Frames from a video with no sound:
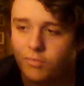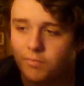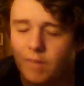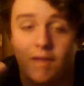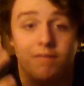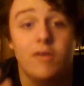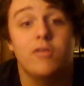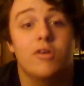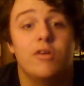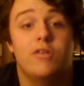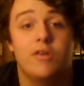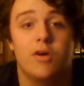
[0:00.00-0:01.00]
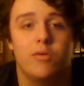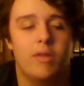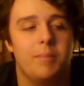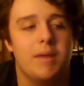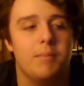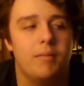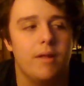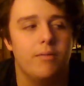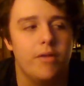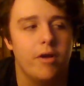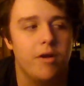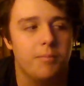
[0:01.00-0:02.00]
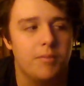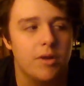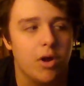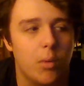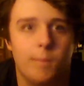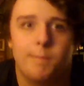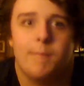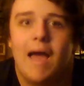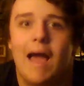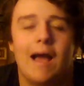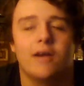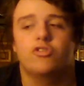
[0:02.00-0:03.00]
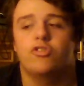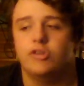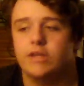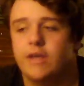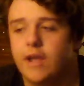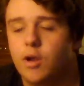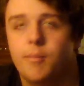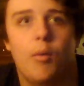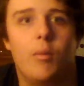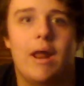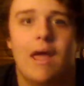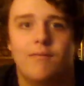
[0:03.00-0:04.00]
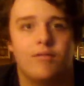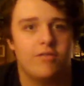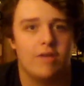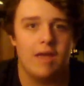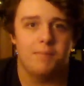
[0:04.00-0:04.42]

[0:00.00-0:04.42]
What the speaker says: I feel good to know that people out there, actually care about what I have to say.